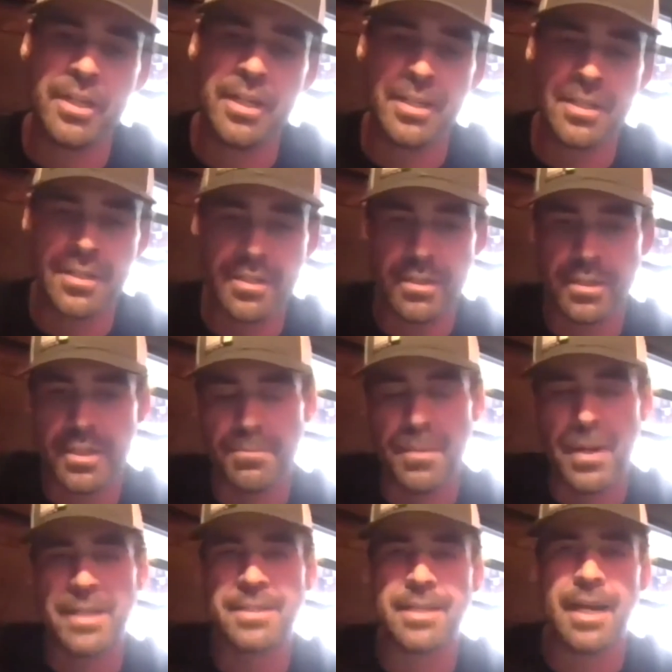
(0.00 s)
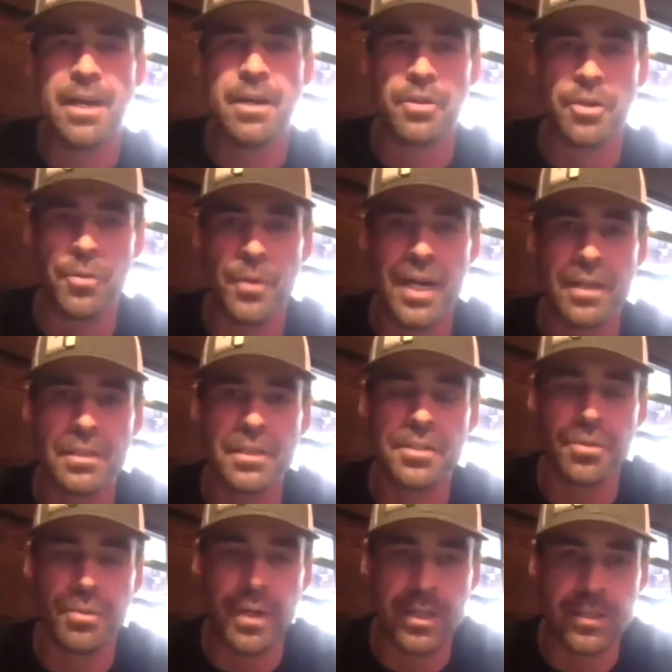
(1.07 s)
is spaced out correctly
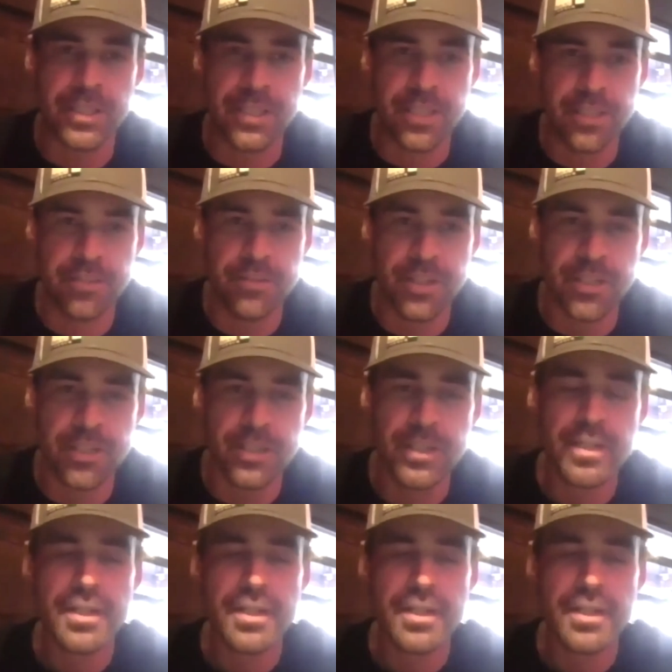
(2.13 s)
throughout the evening.